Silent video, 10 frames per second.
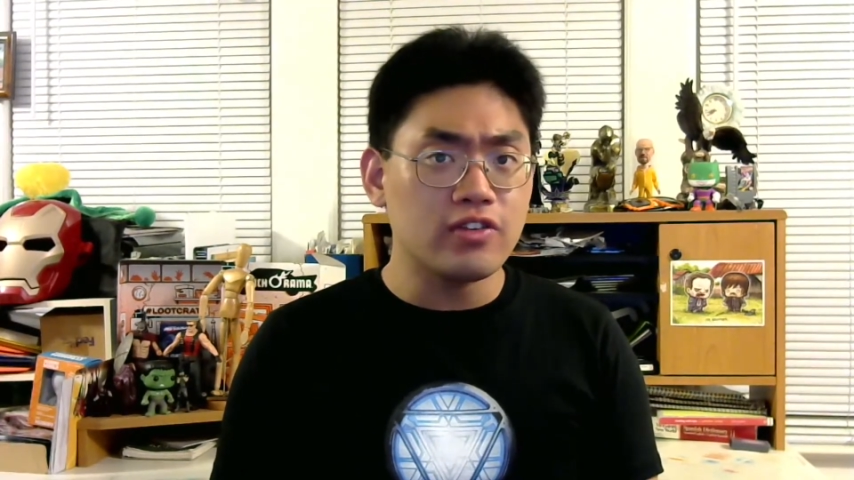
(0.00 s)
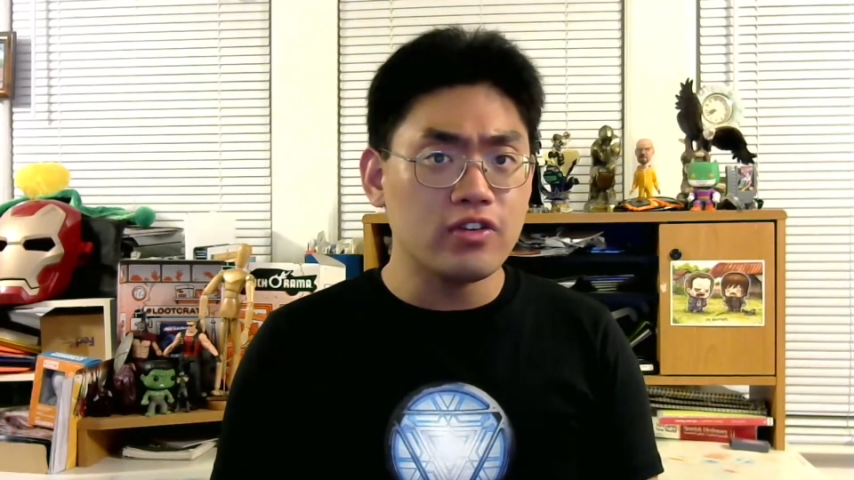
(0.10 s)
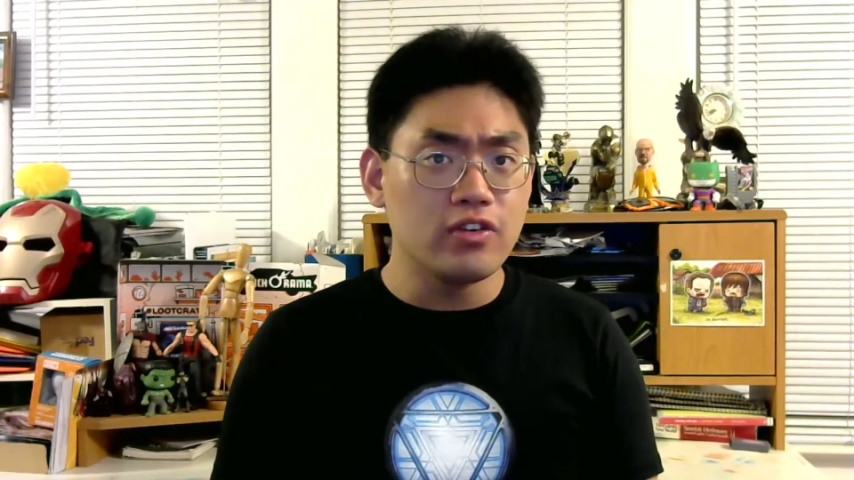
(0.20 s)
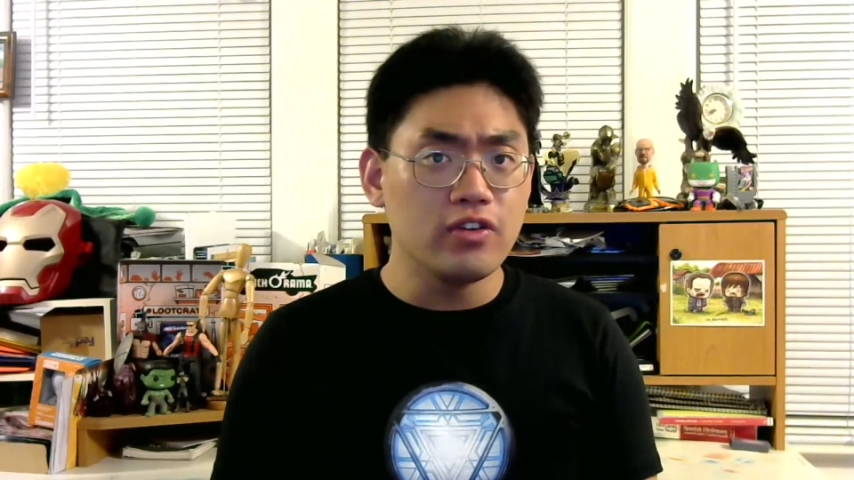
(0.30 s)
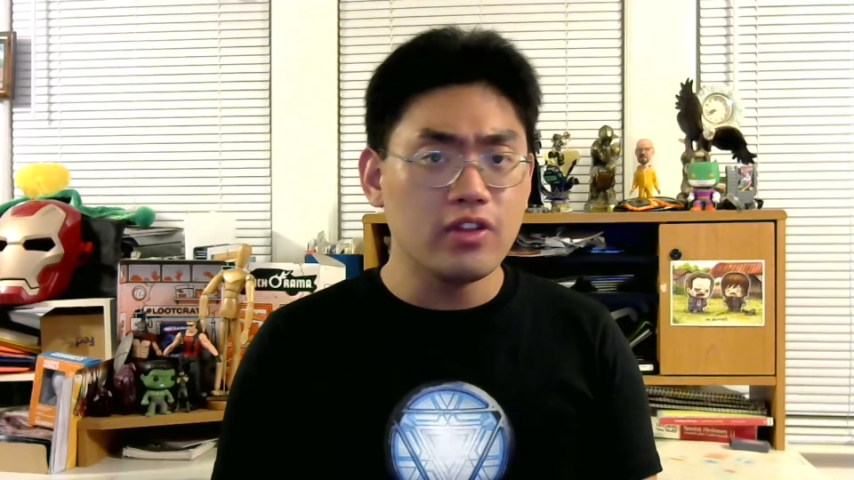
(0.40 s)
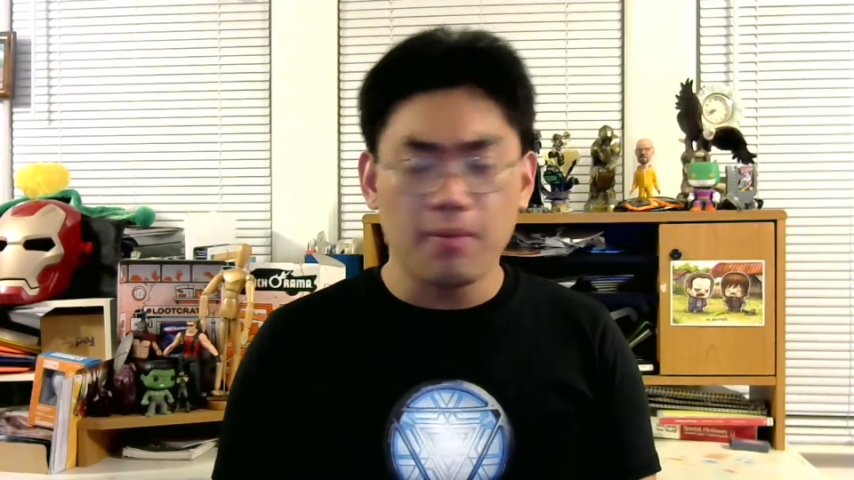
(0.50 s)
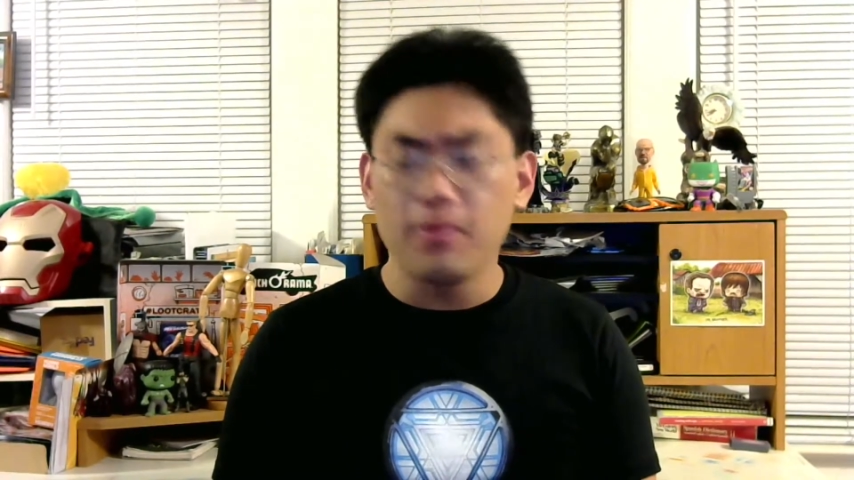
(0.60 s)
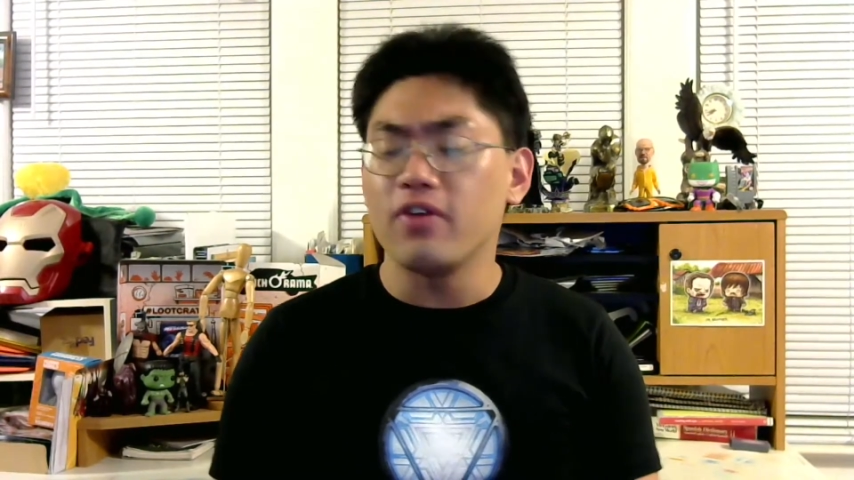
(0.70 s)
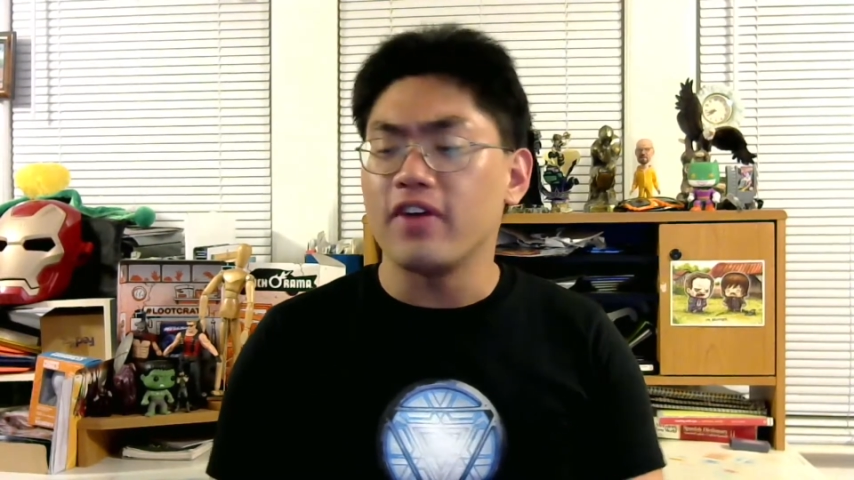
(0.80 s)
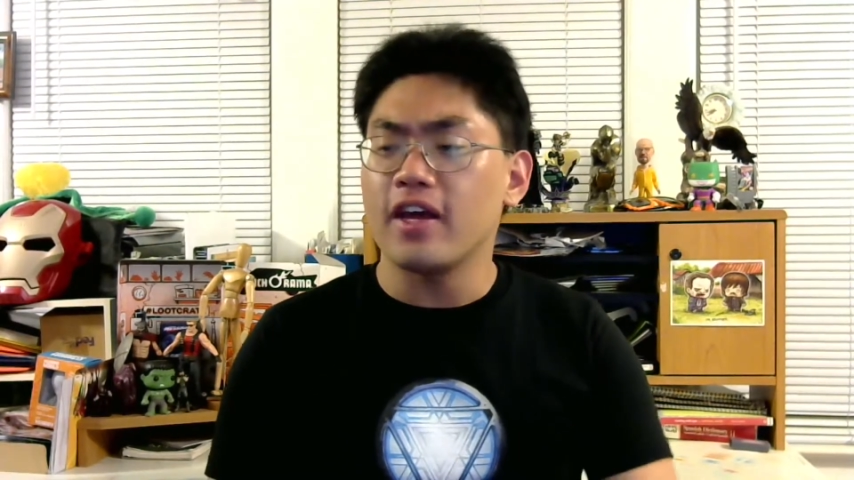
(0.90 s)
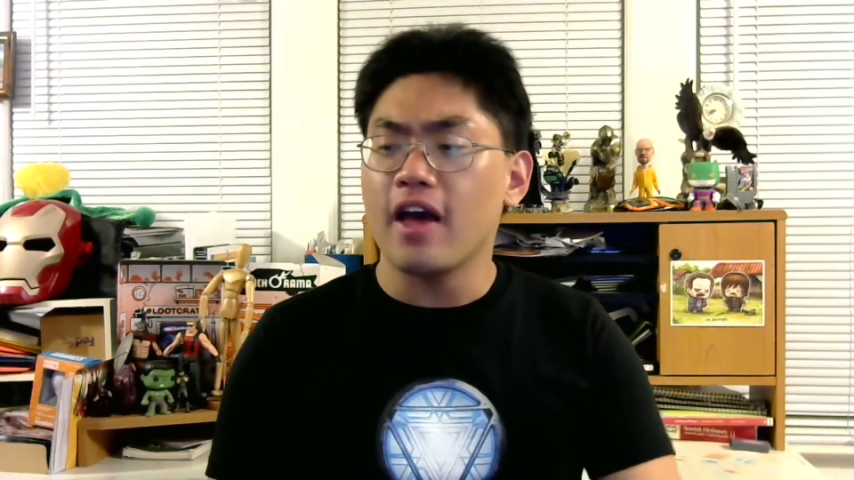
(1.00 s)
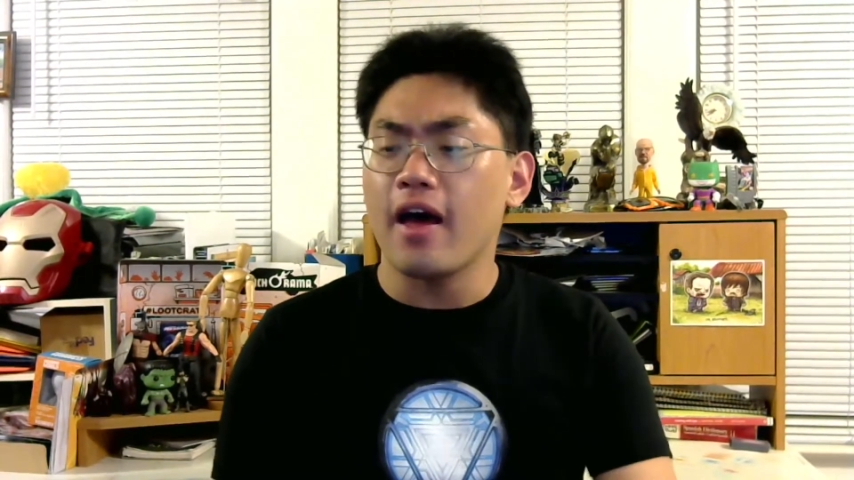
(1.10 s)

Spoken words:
to the movie,